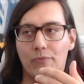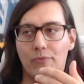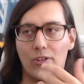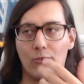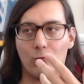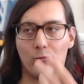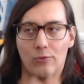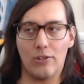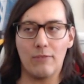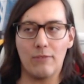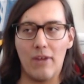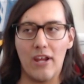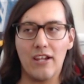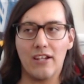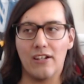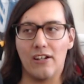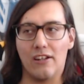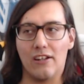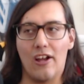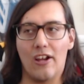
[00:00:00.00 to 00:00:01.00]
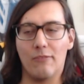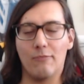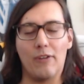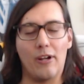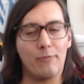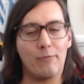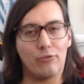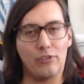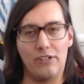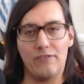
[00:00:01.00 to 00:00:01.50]
remaking a lot of
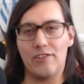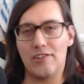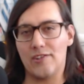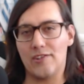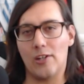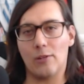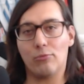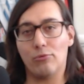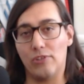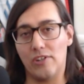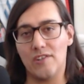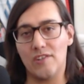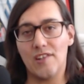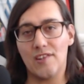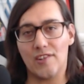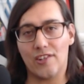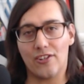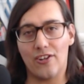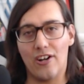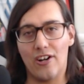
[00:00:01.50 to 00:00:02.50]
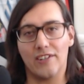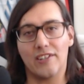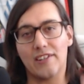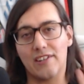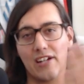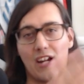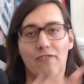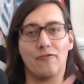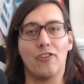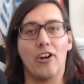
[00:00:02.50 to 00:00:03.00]
my previous like preseason content
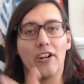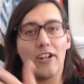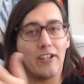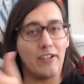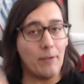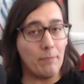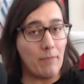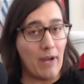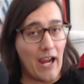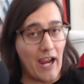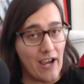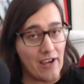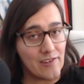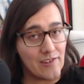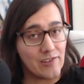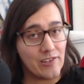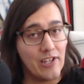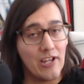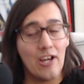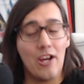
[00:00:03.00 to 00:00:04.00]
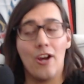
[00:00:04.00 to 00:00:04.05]
that I've done in the past,